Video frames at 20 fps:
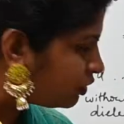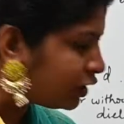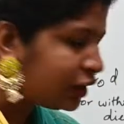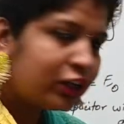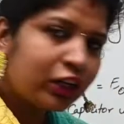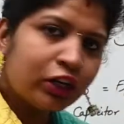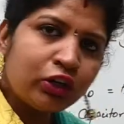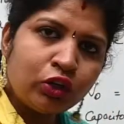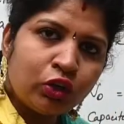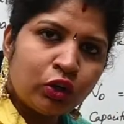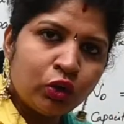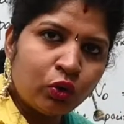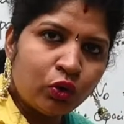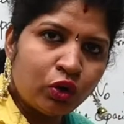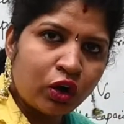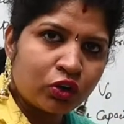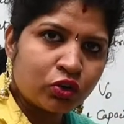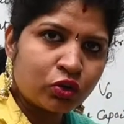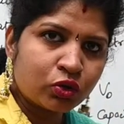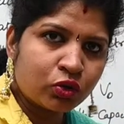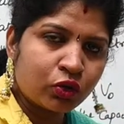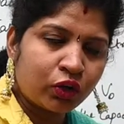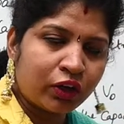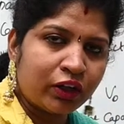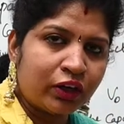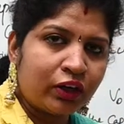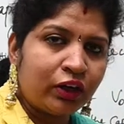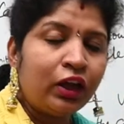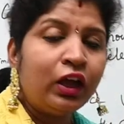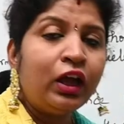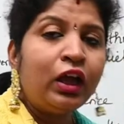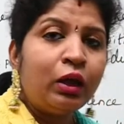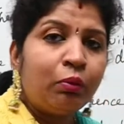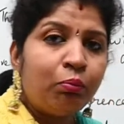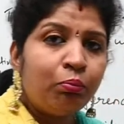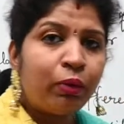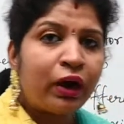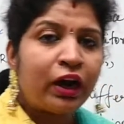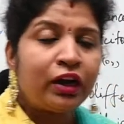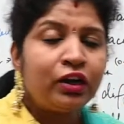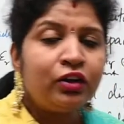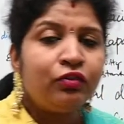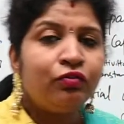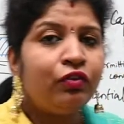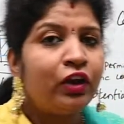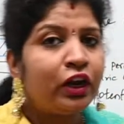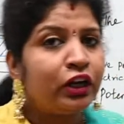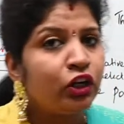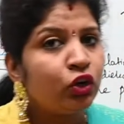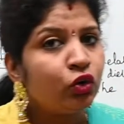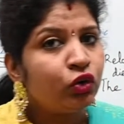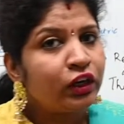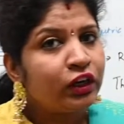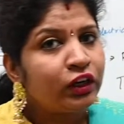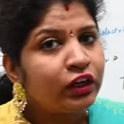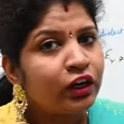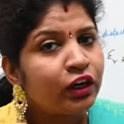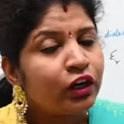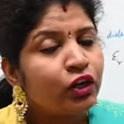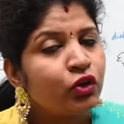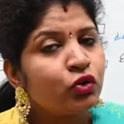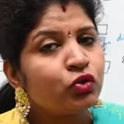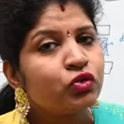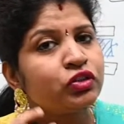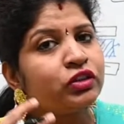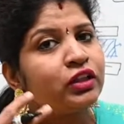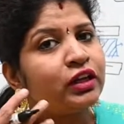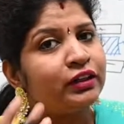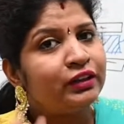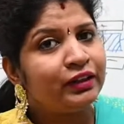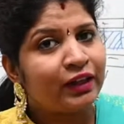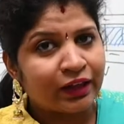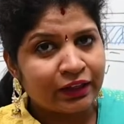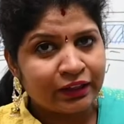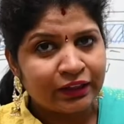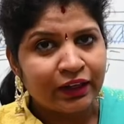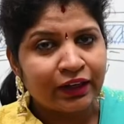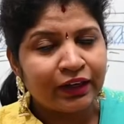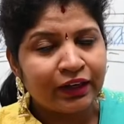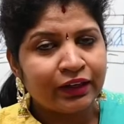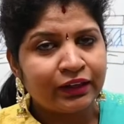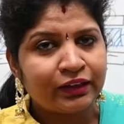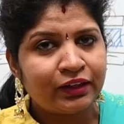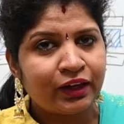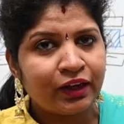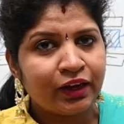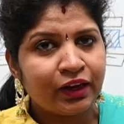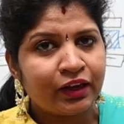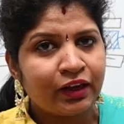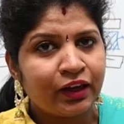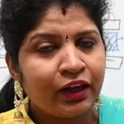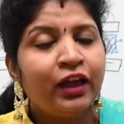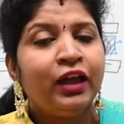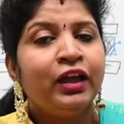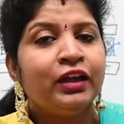written Q naught square. But when you introduce the dielectric,